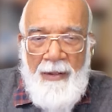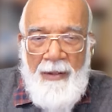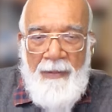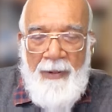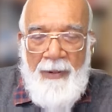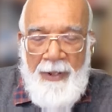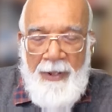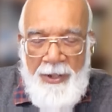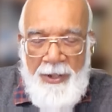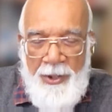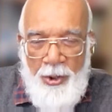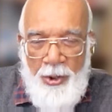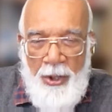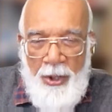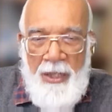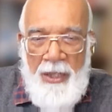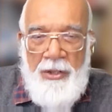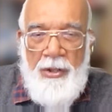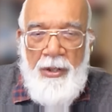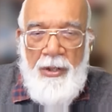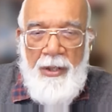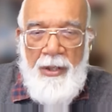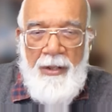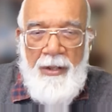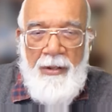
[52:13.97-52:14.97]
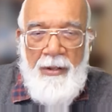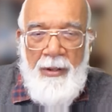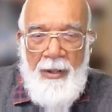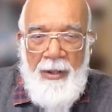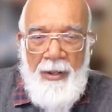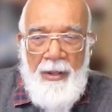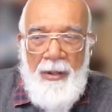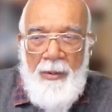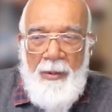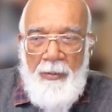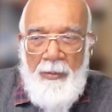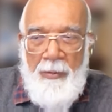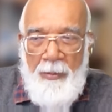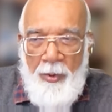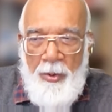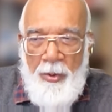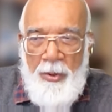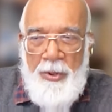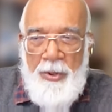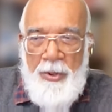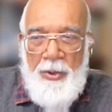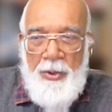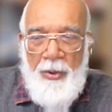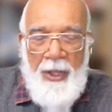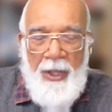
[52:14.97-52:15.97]
frustration,
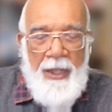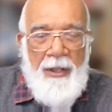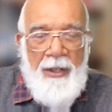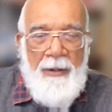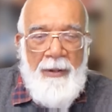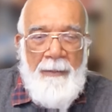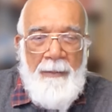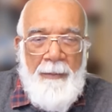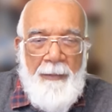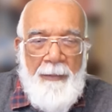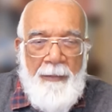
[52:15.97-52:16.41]
mood swing.